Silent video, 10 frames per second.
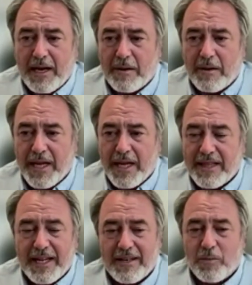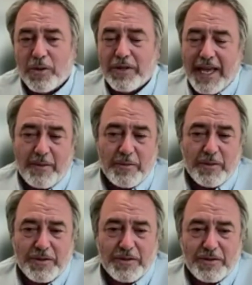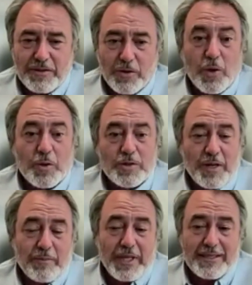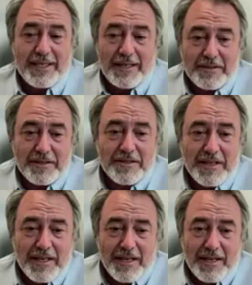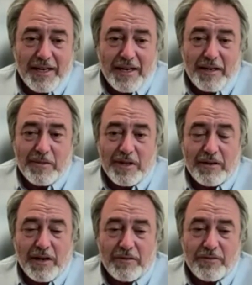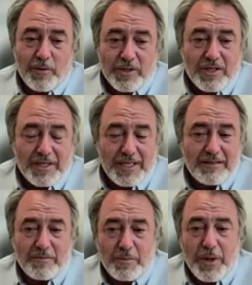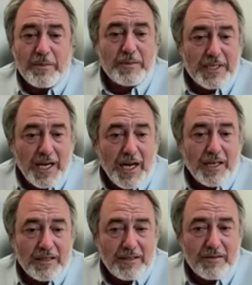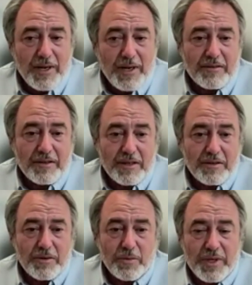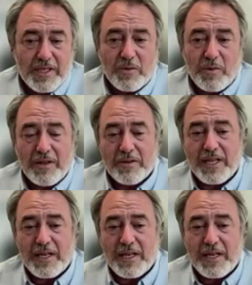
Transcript: And then will the animals, go someplace else? Unfortunately, probably not, right? The reason why